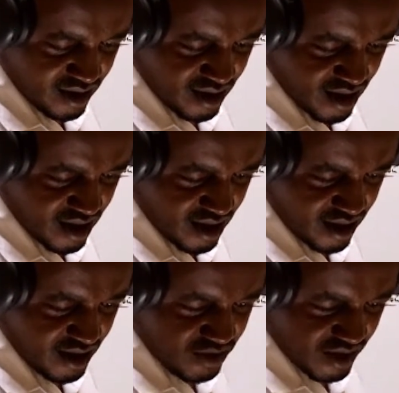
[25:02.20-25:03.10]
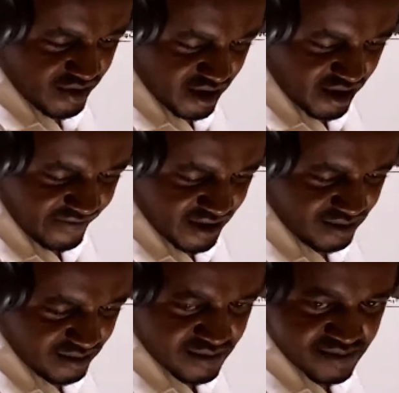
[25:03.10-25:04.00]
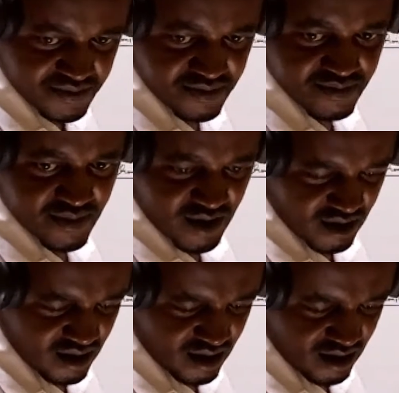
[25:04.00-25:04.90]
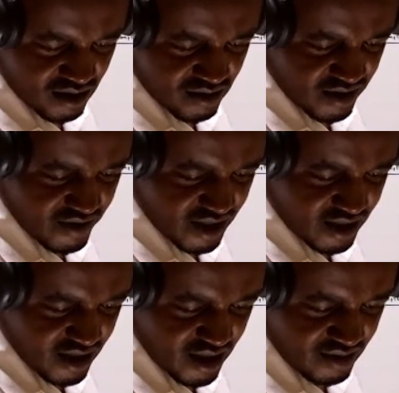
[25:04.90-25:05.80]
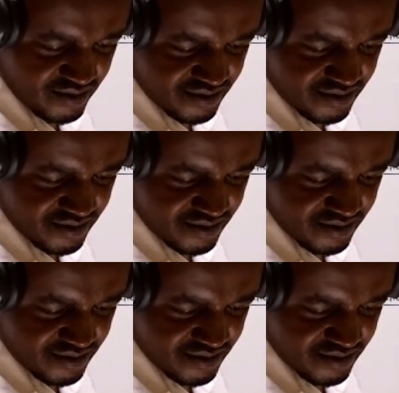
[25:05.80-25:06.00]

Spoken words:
This one will give us, what are you getting here?